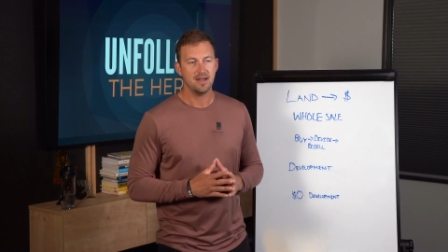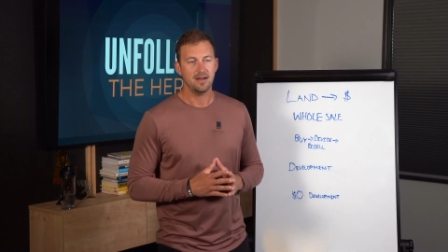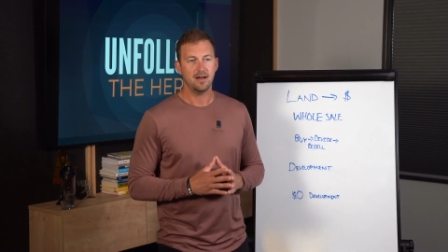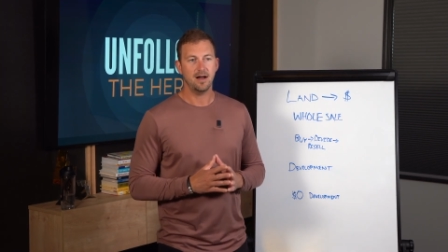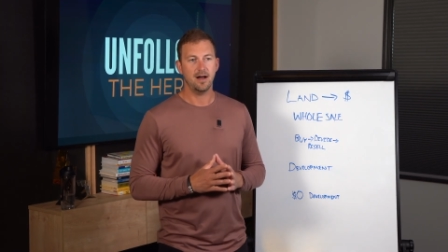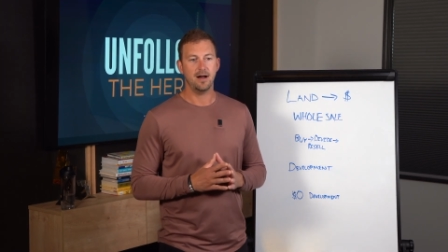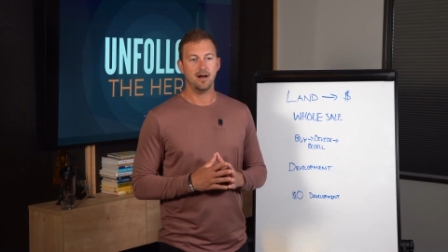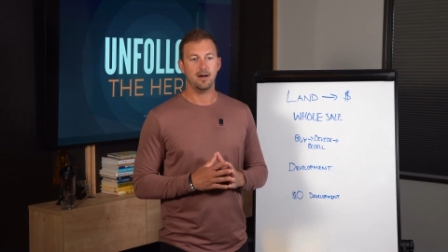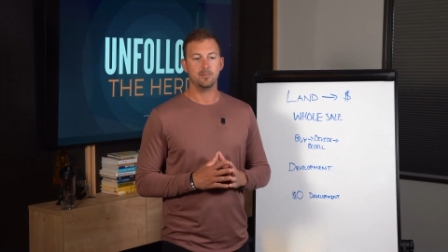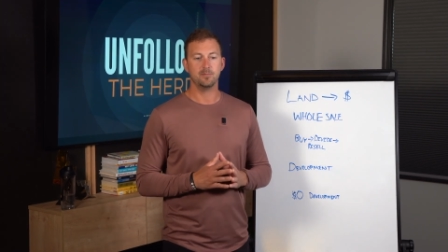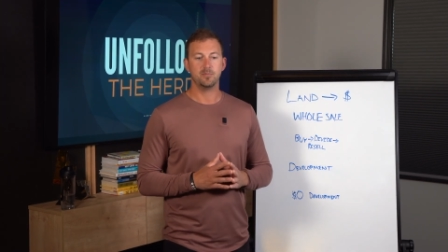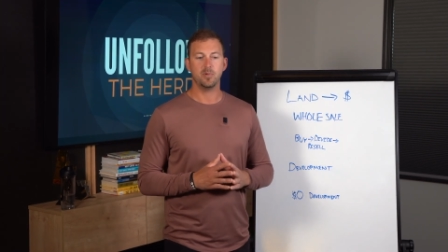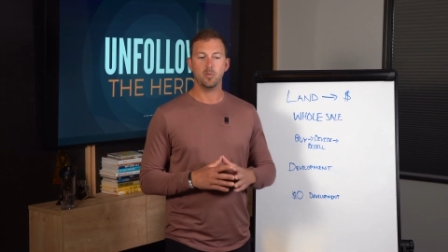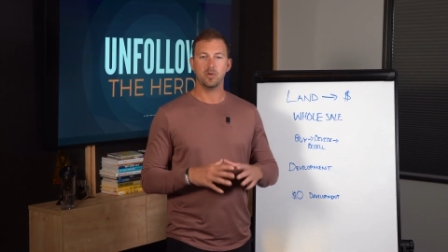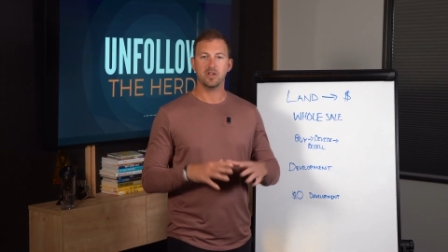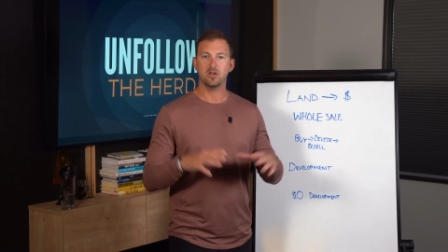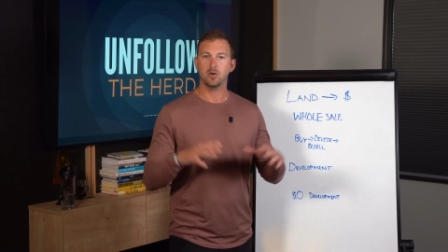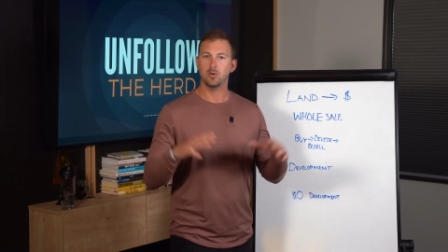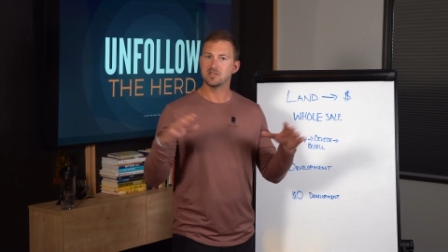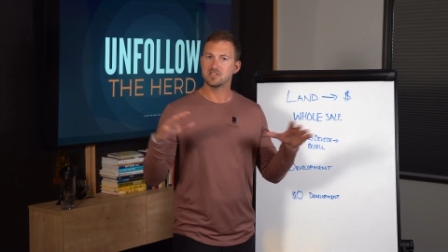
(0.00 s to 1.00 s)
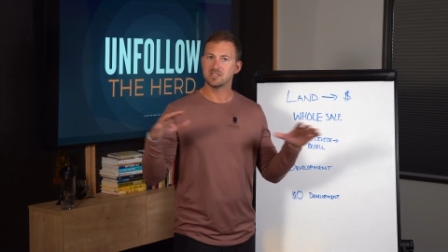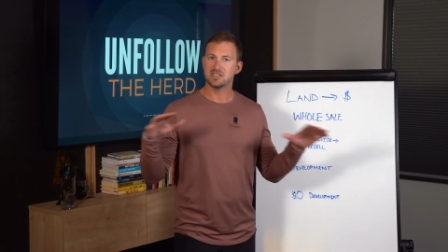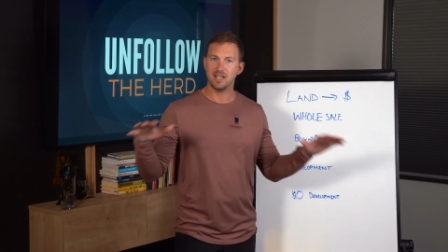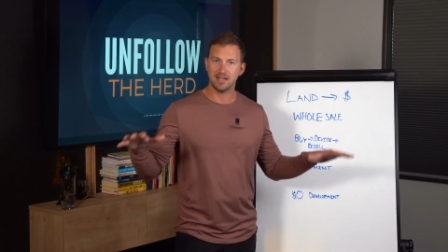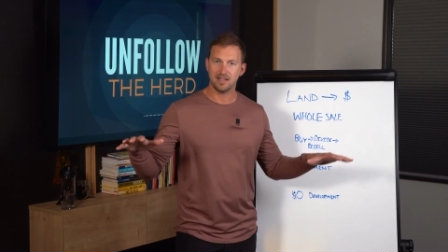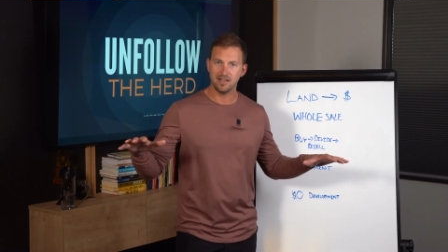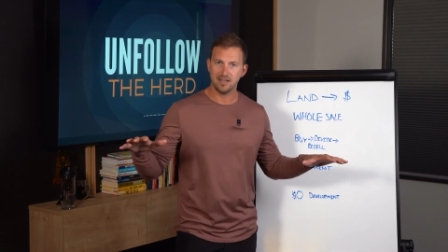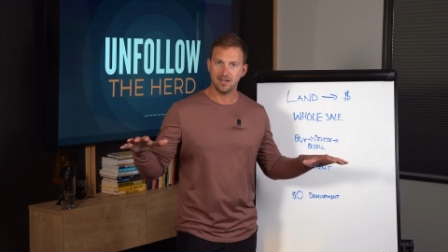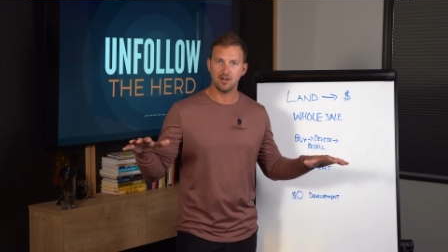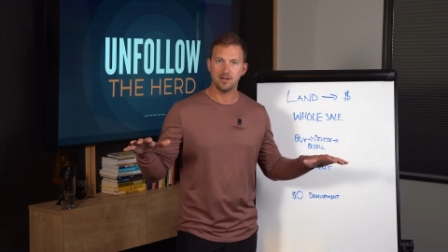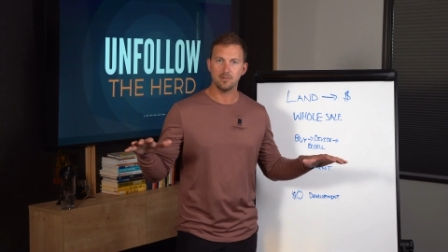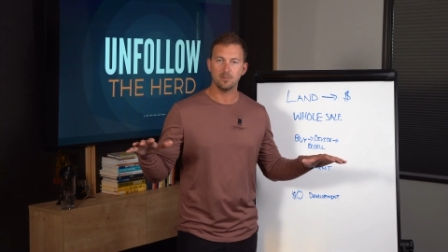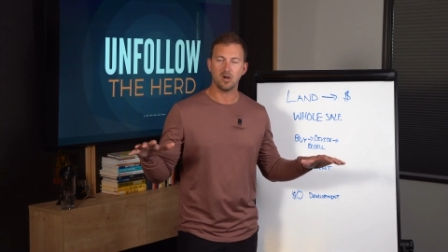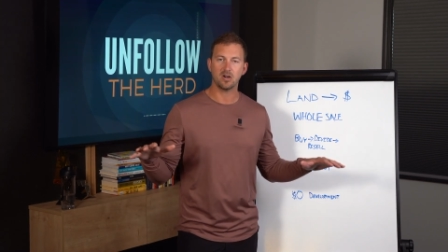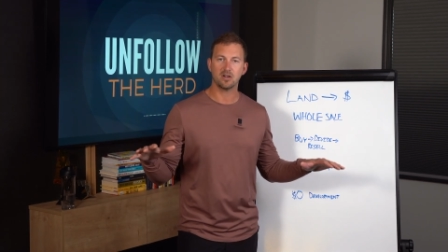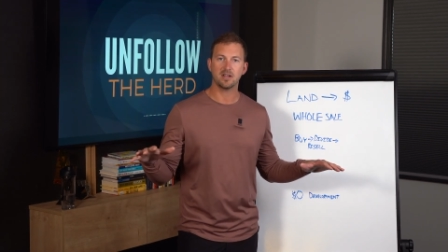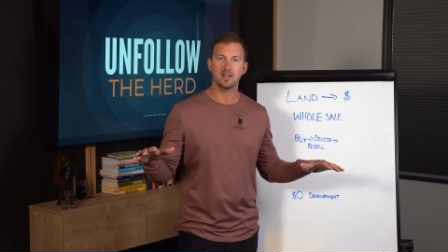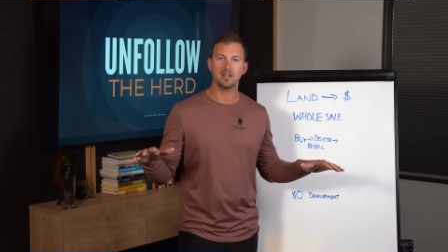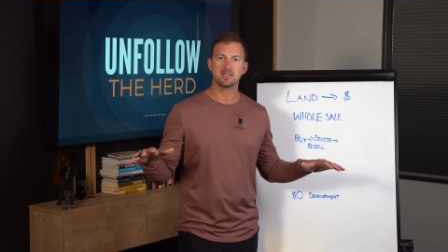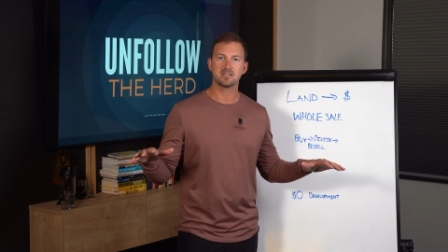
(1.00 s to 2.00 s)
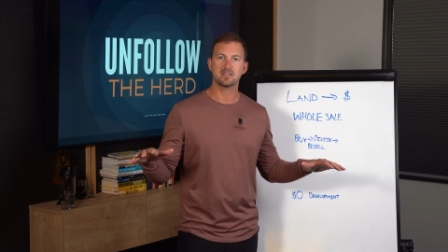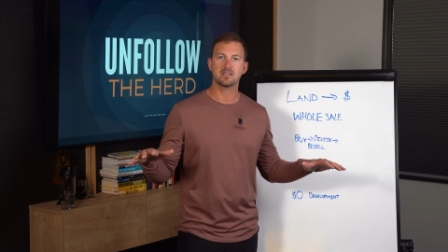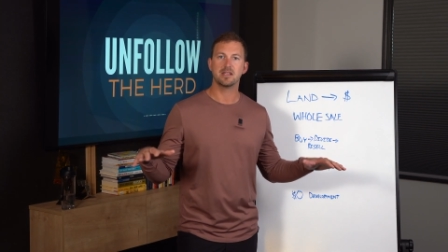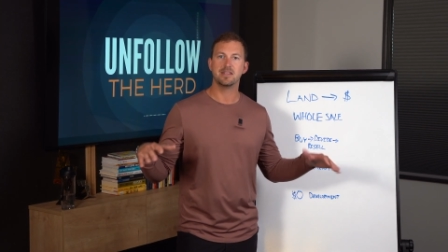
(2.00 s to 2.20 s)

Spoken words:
But we go in secondary markets,